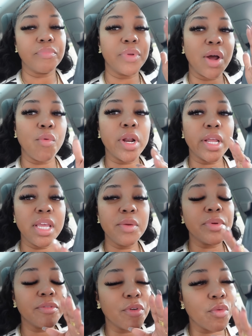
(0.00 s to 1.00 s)
but I want to
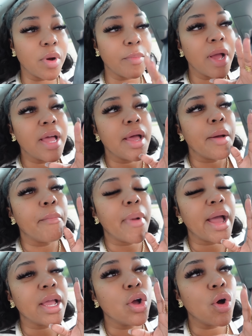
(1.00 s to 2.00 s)
keep it for one.
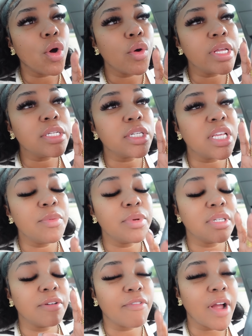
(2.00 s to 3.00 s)
My goal is to keep it
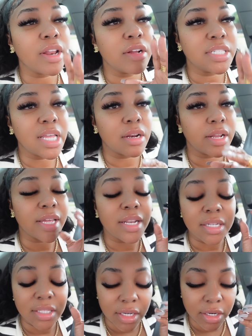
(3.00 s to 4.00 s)
till Friday or Saturday. It
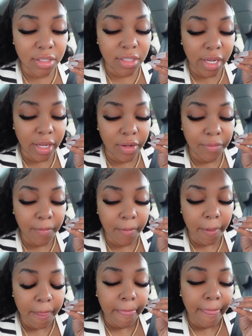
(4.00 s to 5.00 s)
is Thursday.
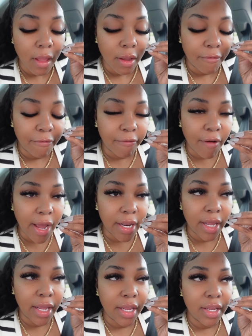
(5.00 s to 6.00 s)

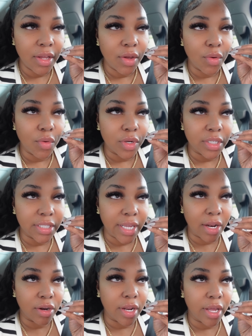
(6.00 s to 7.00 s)
Friday or
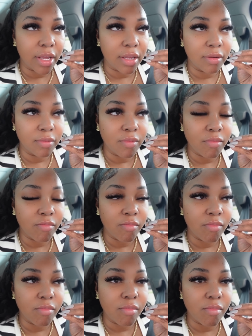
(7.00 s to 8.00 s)
Saturday
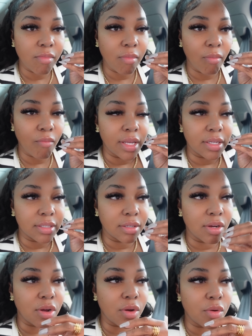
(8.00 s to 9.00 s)
is the
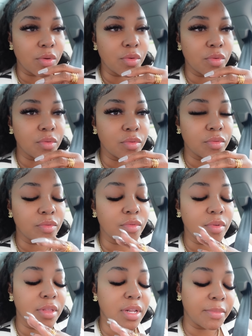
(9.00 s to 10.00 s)
goal.
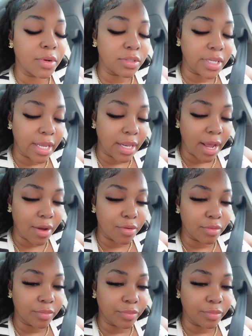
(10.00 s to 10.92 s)
Then I'm going to take it out.